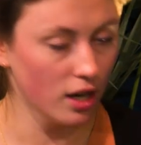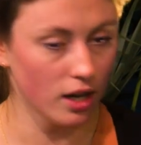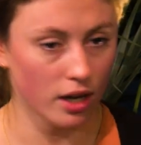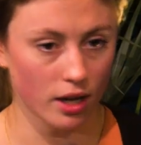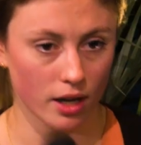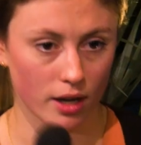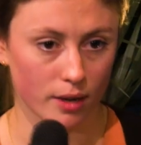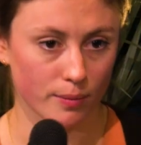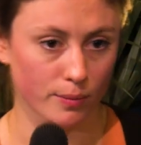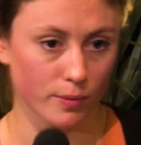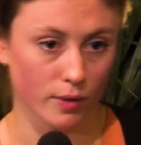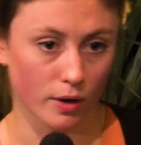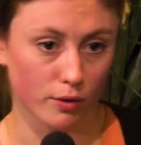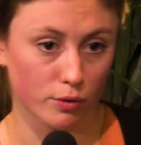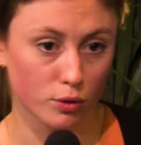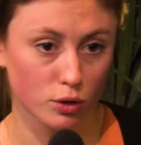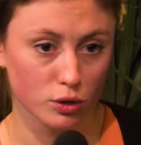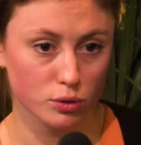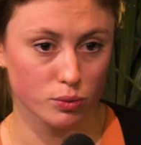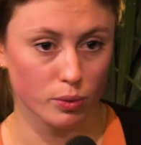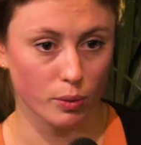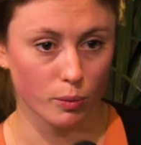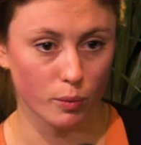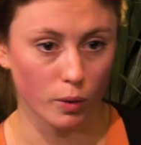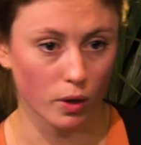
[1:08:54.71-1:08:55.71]
Um, of
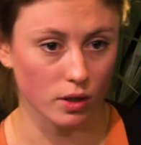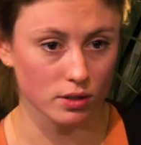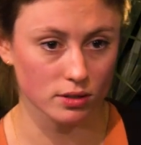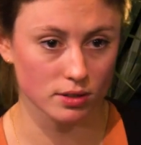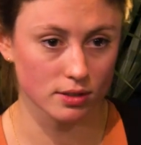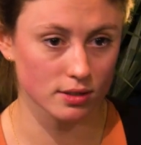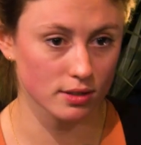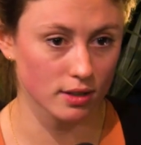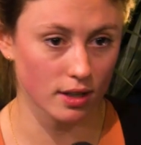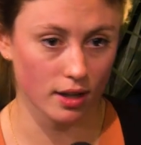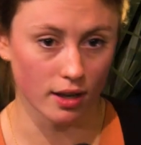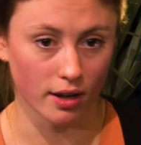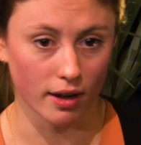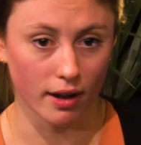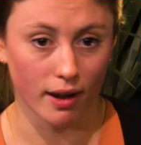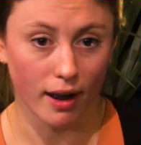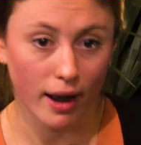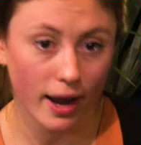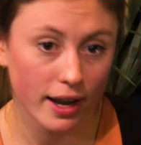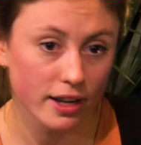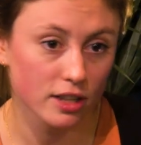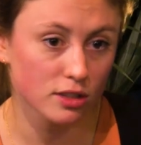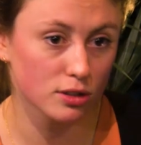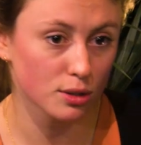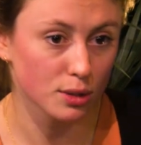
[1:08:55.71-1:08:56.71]
course, we want uh,
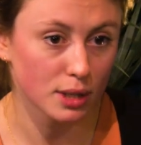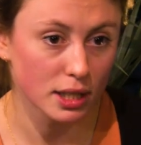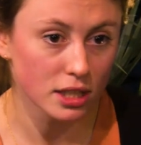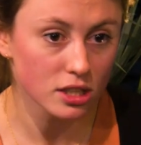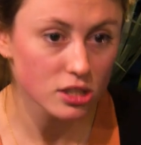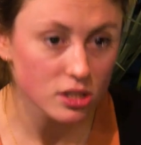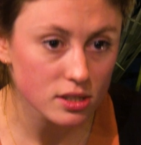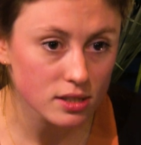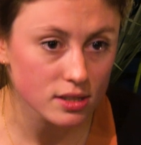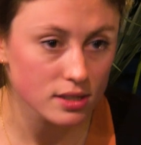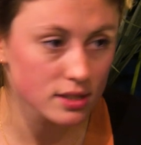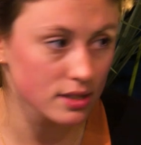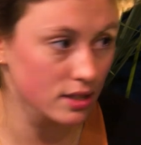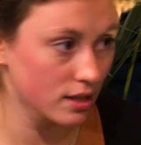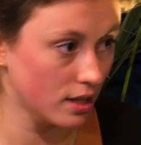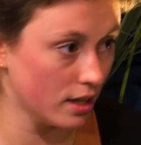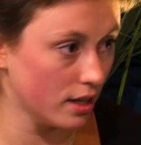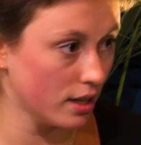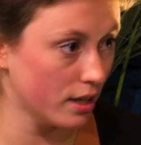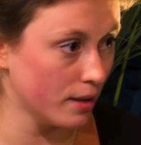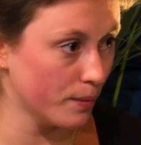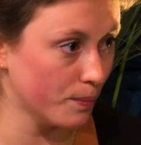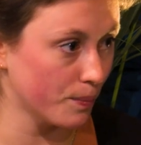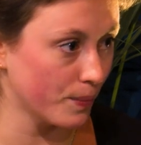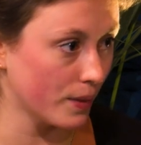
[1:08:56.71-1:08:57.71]
higher donations,
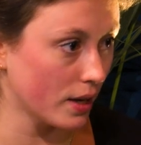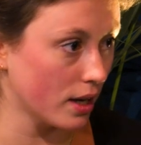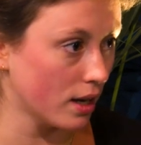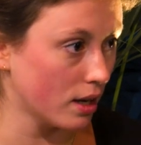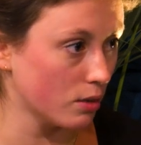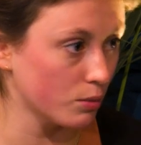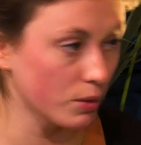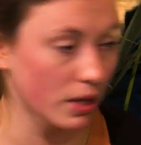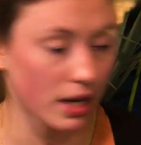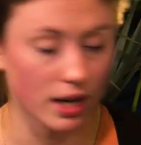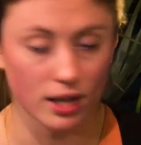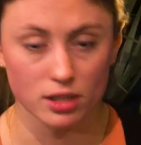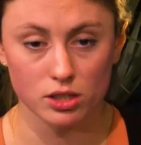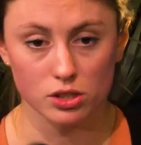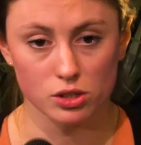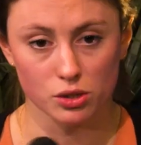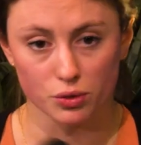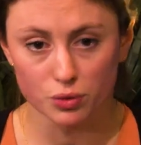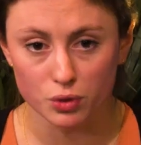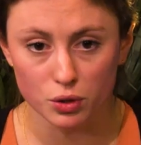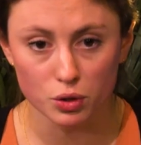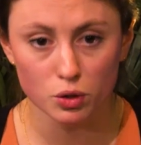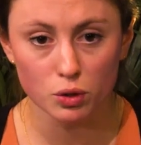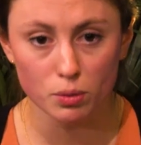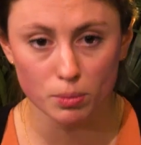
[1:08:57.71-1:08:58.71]
um, and we had just a
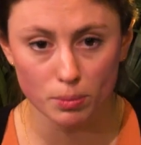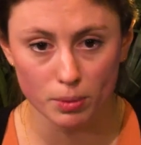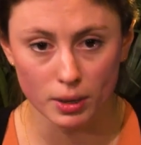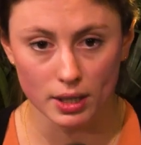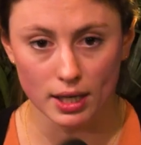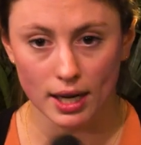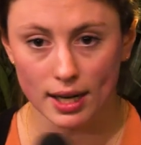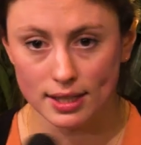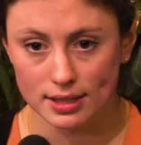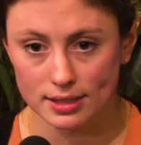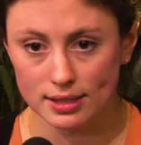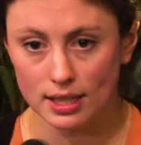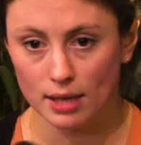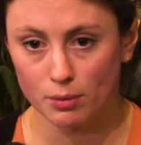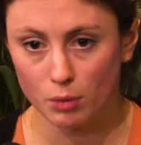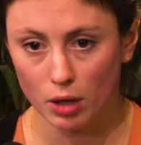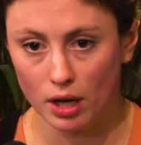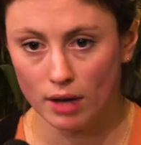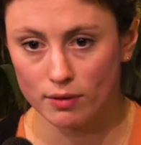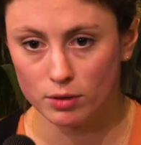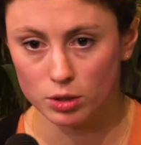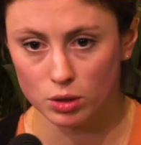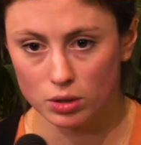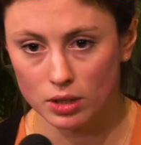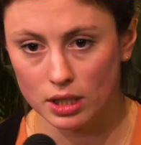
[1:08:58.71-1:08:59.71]
few, but anytime we
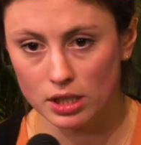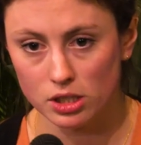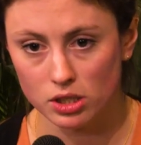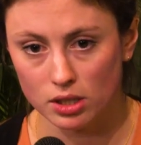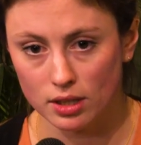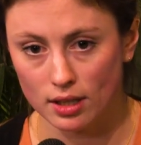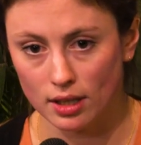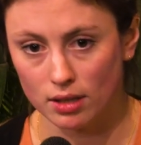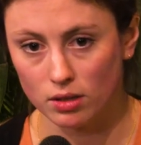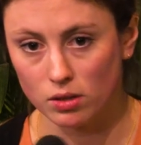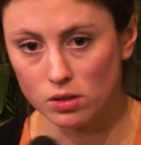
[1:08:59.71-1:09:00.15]
have a donation that